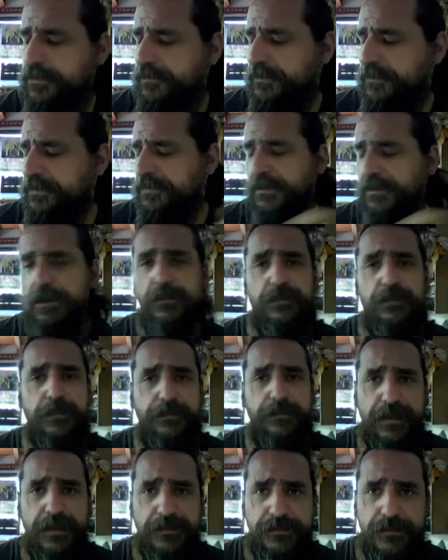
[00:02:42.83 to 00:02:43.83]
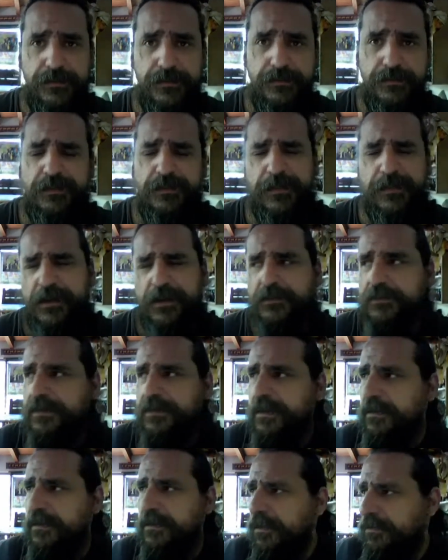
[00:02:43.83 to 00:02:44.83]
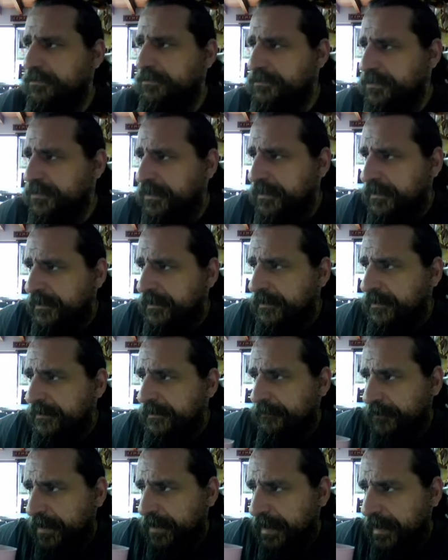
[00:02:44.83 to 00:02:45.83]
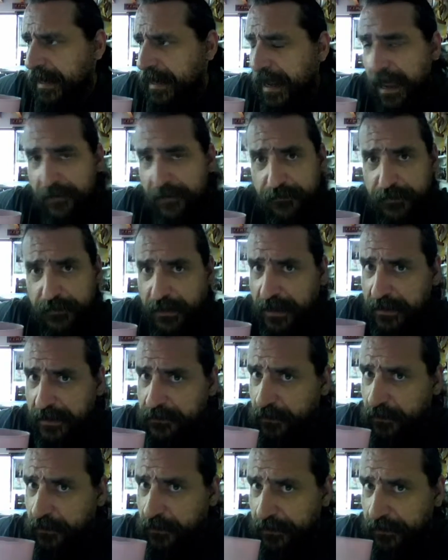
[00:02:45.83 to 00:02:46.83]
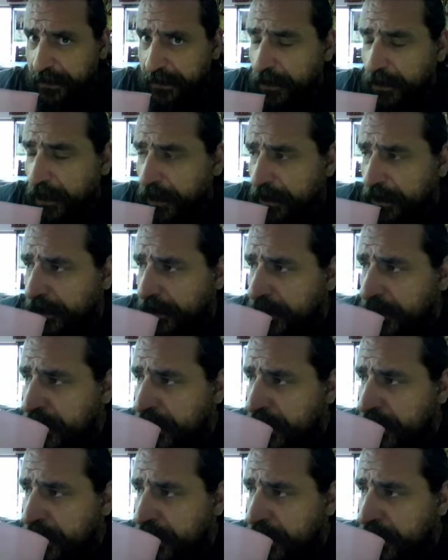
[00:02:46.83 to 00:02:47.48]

which is 100 pesos, a bit under $10. And I have clients all day long.